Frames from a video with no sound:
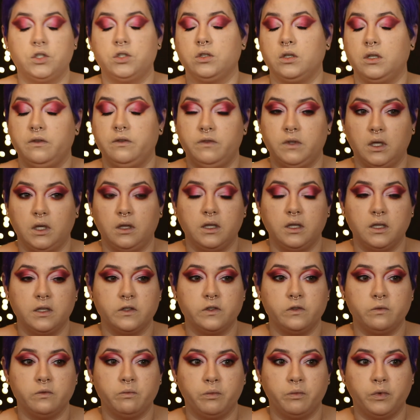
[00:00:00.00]
I should have done
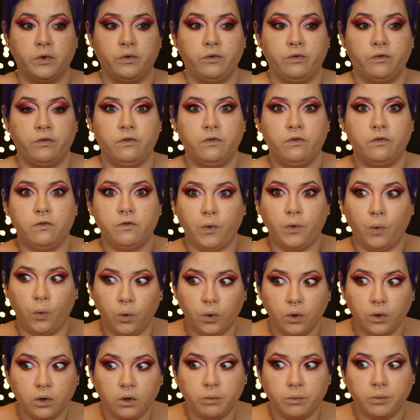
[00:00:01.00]
this
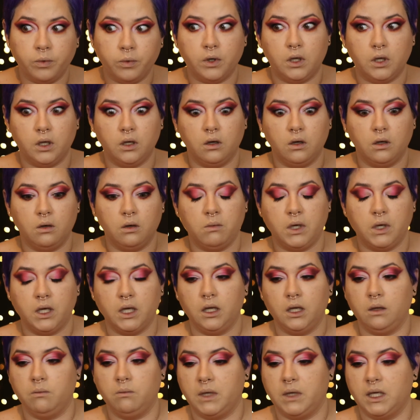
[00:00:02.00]
before putting on
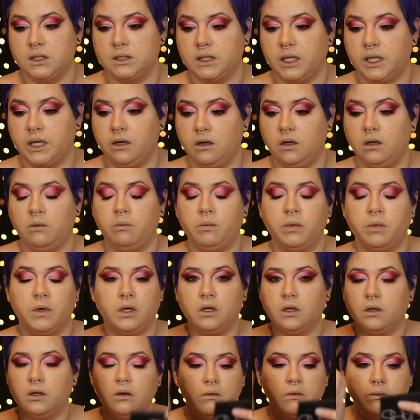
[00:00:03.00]
my mascara,
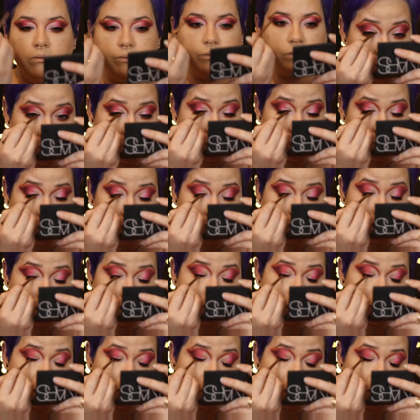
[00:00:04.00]
but pain
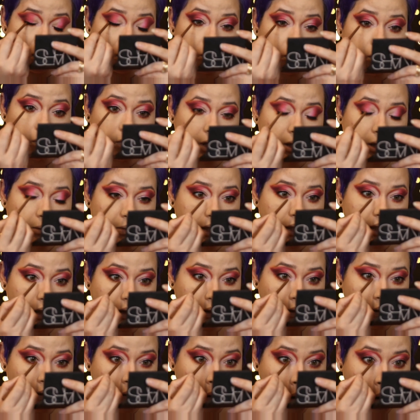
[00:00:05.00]
brain is creeping
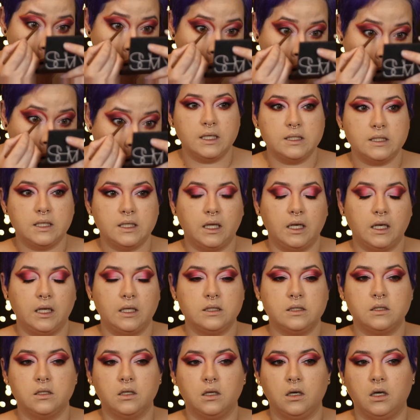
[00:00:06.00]
in. Like I
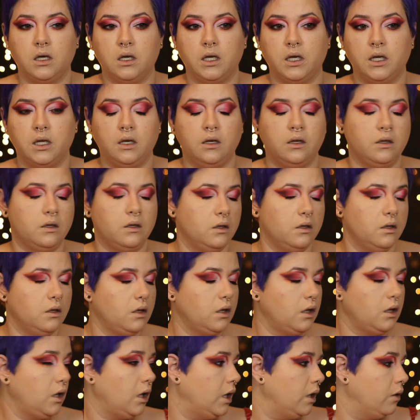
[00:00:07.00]
said, it's not,
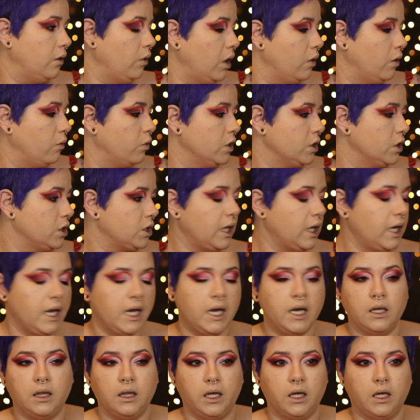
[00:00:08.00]
I wish I
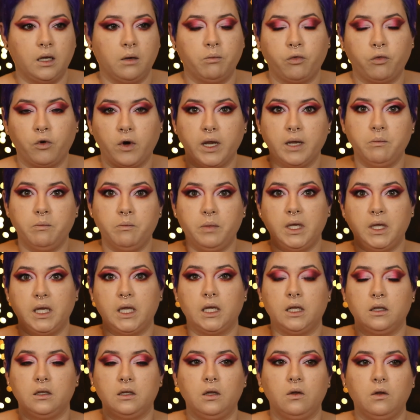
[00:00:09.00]
had like a bright
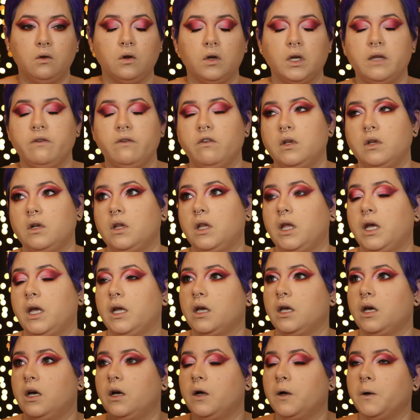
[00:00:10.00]
pink, or even
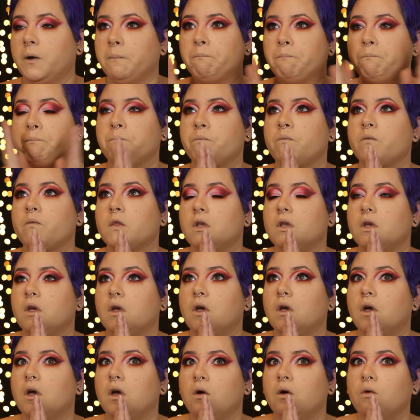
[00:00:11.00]
like,
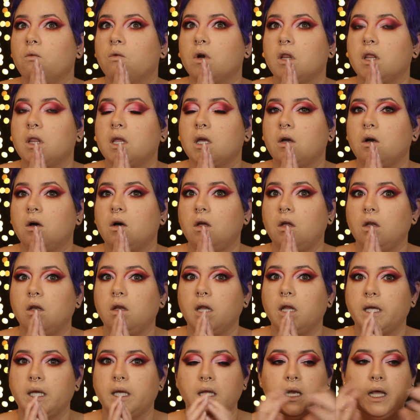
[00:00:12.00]
what are they
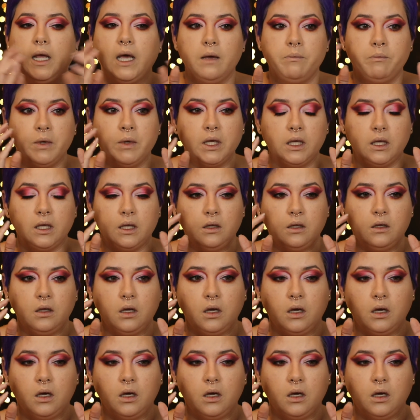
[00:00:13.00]
called? Like an epic,